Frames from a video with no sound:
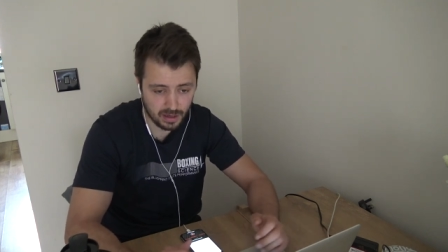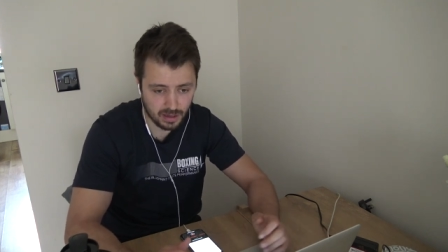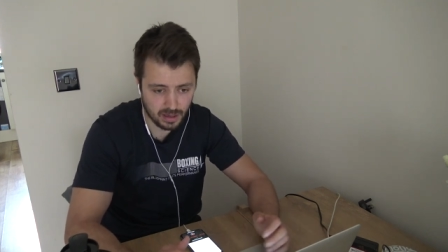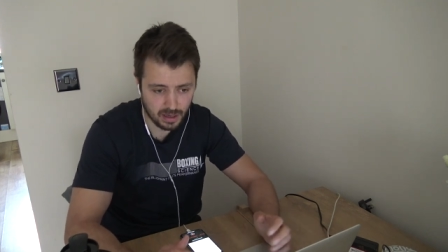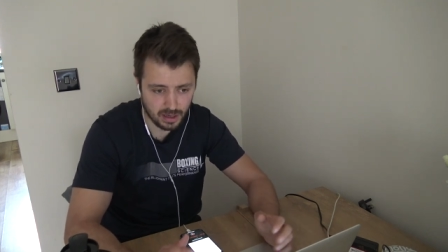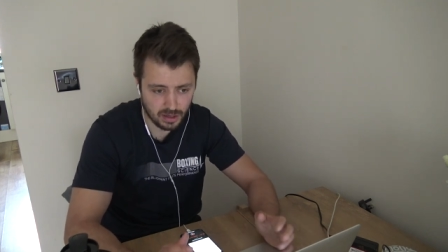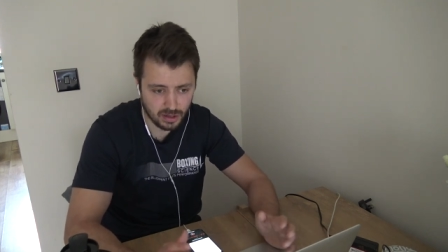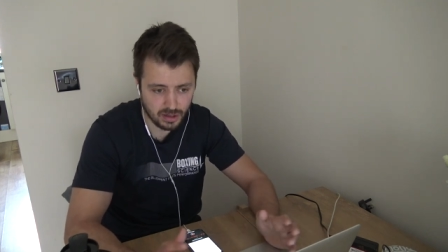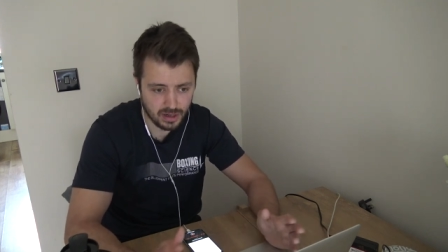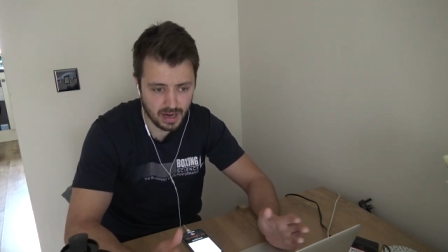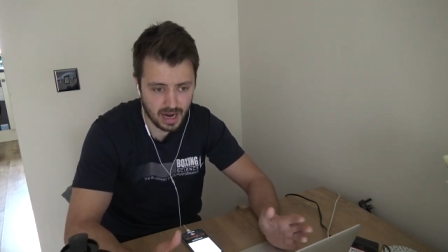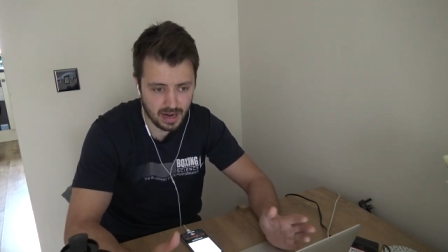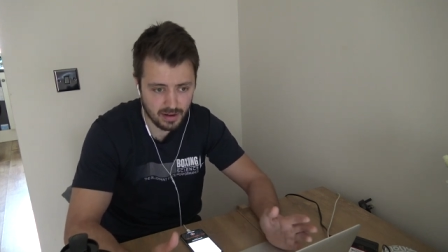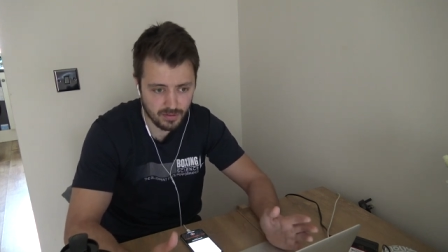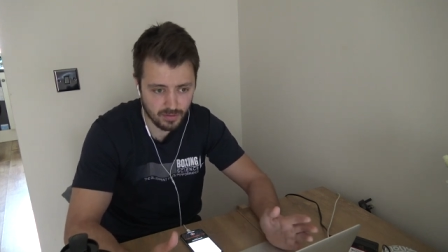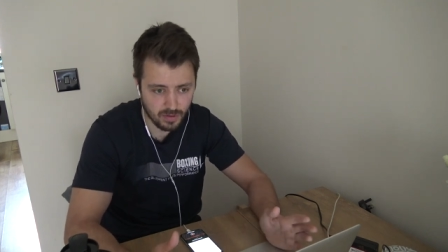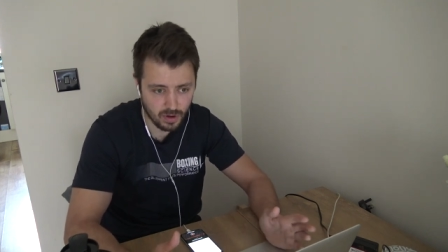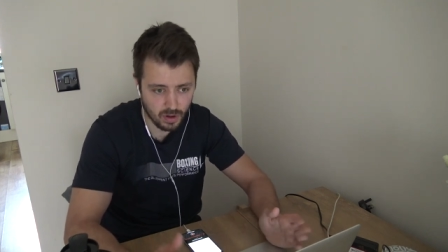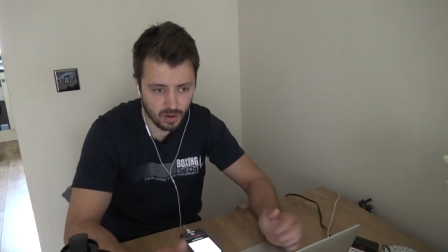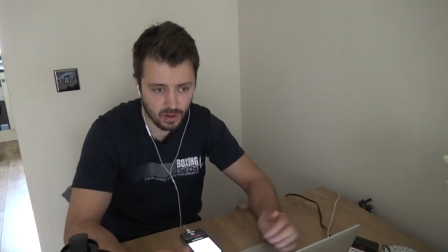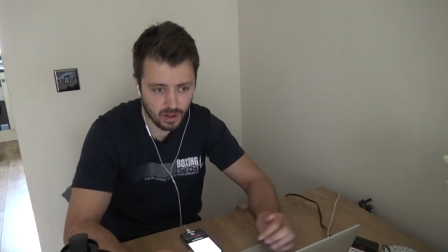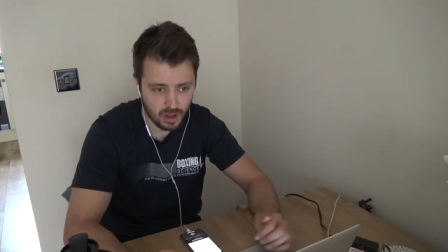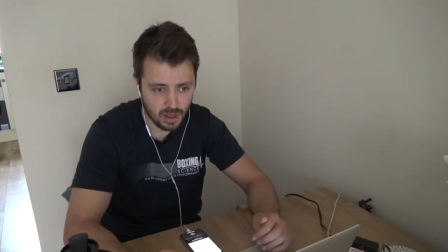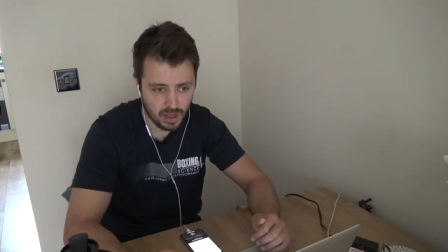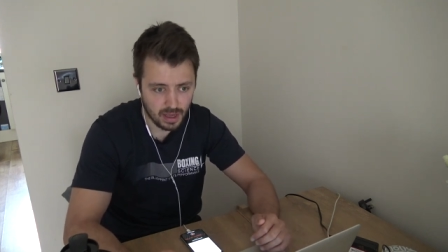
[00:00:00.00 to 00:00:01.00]
your
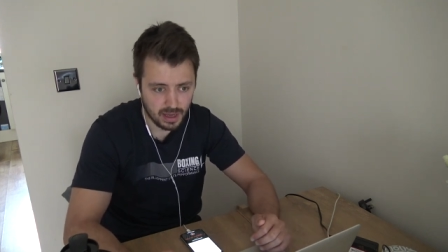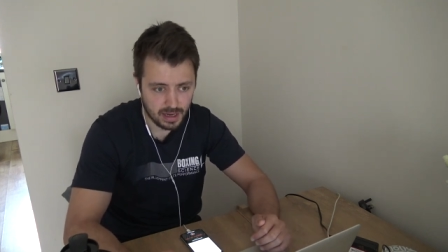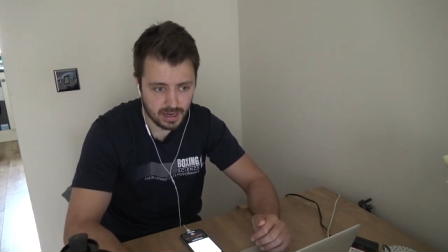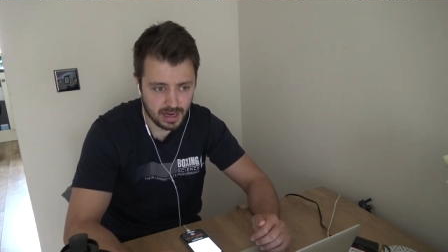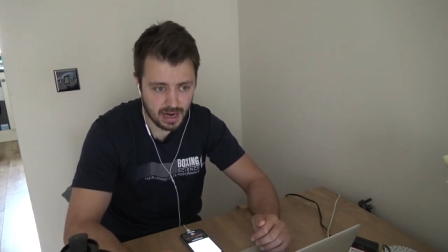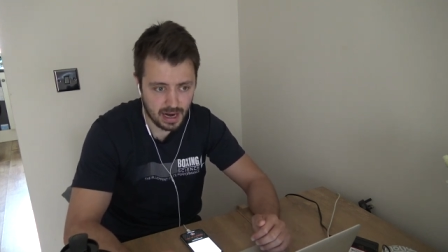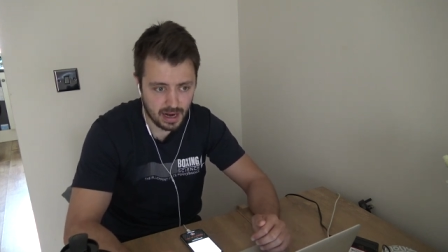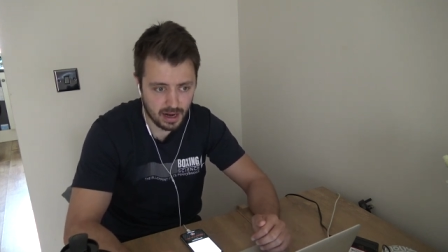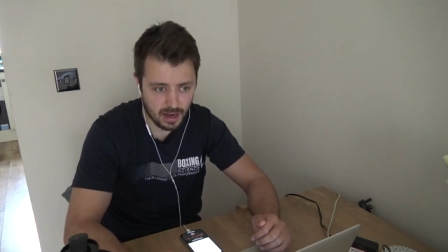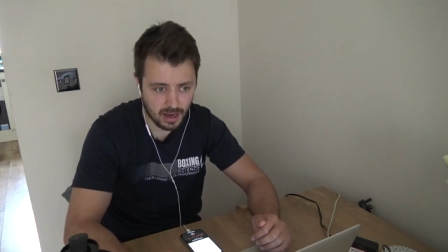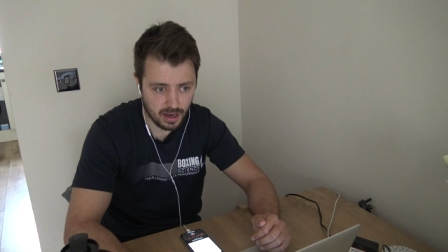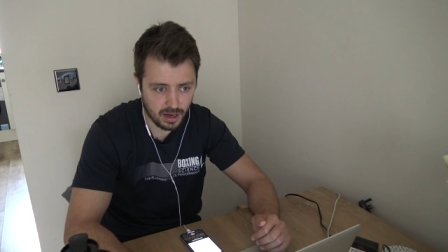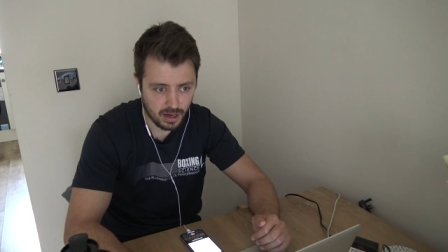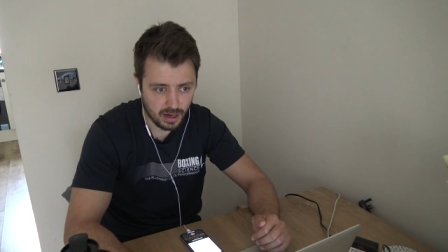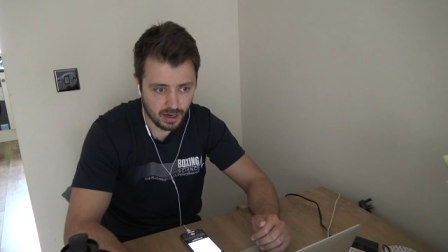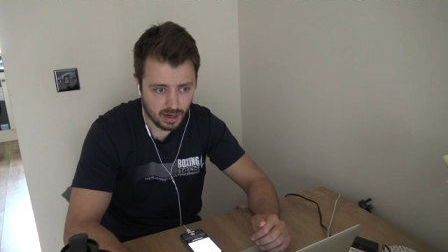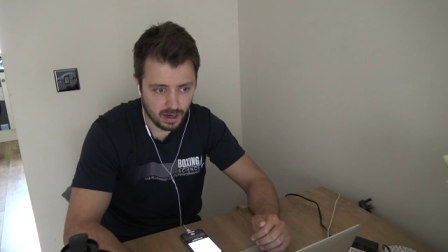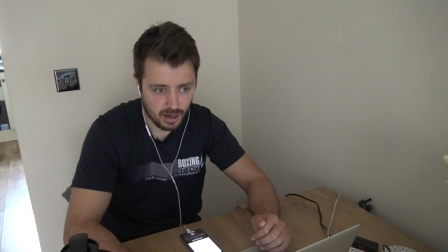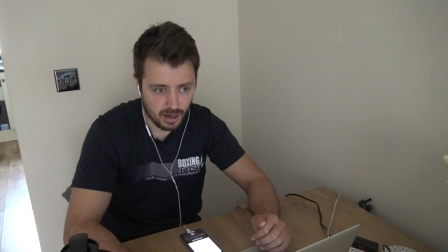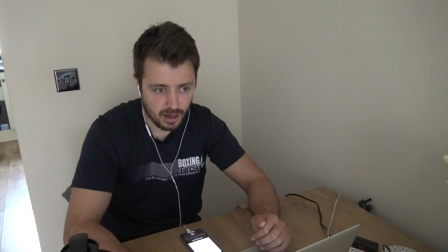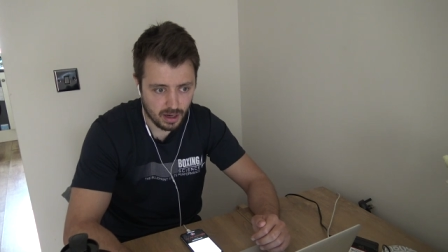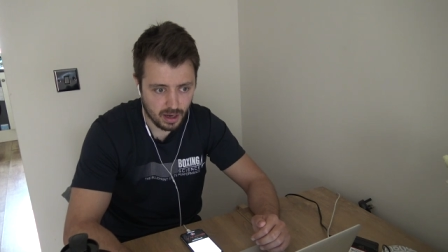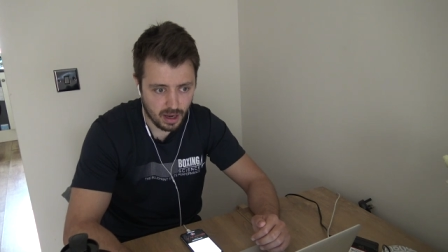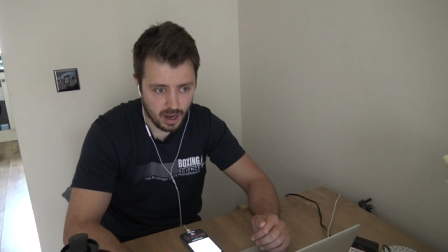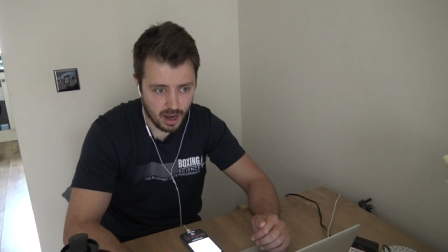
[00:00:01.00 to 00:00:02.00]
general kind of
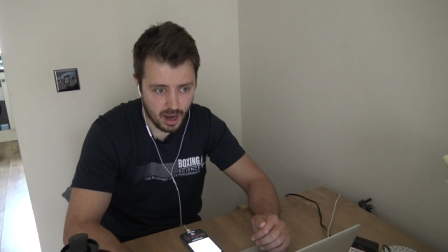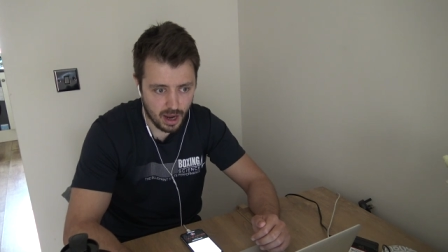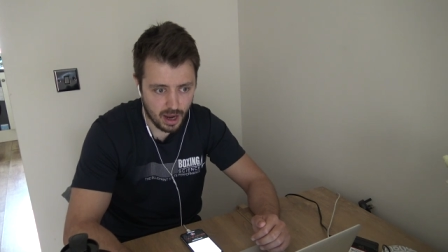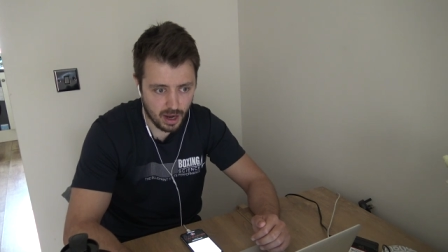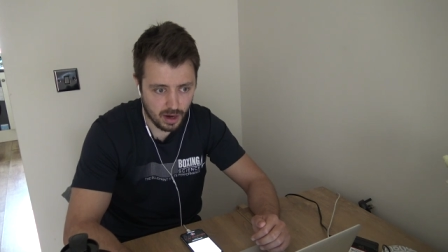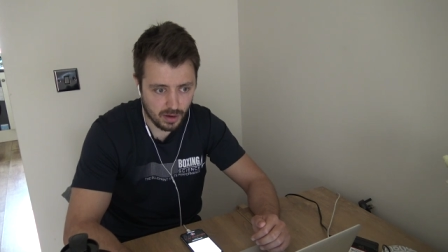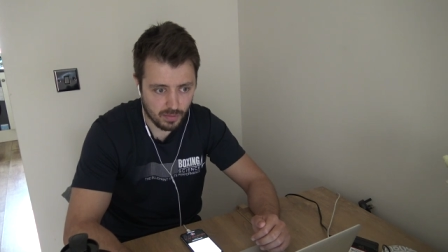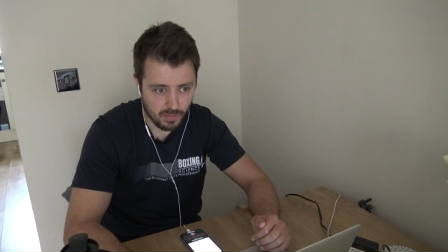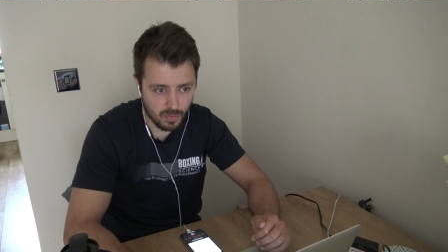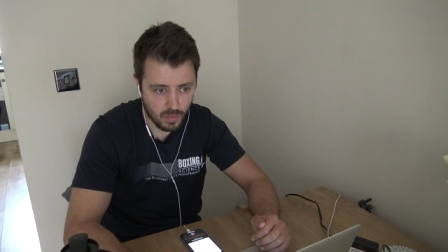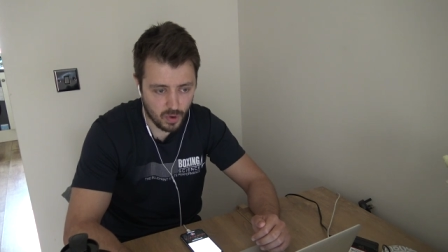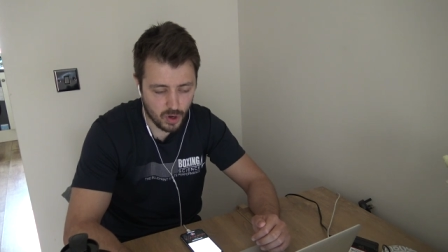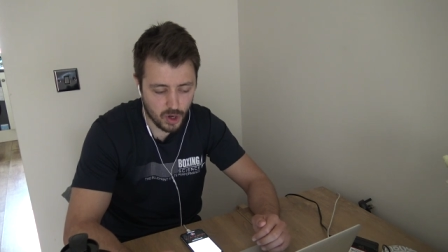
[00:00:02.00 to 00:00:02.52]
uh,